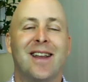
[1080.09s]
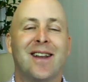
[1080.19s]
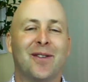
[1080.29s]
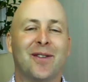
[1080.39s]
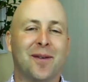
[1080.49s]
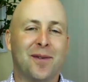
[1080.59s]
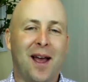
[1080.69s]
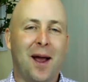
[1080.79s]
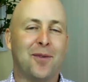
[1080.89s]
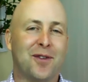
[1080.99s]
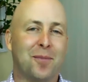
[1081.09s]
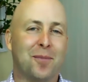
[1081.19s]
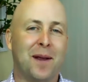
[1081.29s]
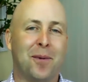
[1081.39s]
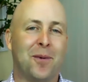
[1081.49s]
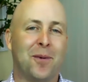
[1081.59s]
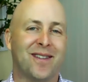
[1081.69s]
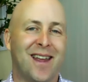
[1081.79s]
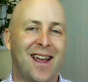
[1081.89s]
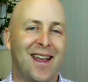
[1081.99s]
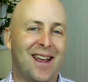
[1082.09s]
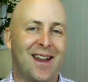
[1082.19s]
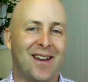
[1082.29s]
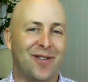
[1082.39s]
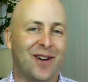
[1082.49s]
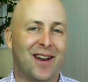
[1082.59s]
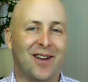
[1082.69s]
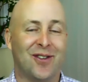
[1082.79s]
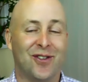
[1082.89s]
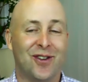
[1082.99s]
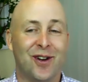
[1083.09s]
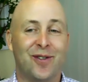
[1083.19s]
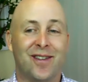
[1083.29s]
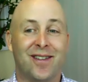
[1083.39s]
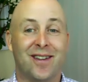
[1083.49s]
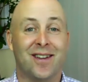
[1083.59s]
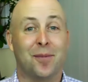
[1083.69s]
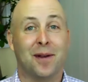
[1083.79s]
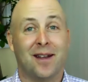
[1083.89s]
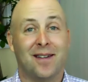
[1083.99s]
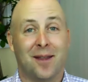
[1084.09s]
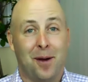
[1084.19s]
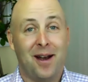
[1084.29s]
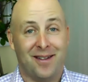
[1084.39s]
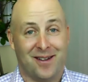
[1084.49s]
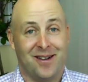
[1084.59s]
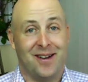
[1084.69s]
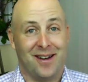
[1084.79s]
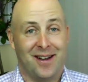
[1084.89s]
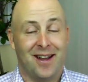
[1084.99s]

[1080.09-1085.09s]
sometimes people will stay in financial services because the money's good.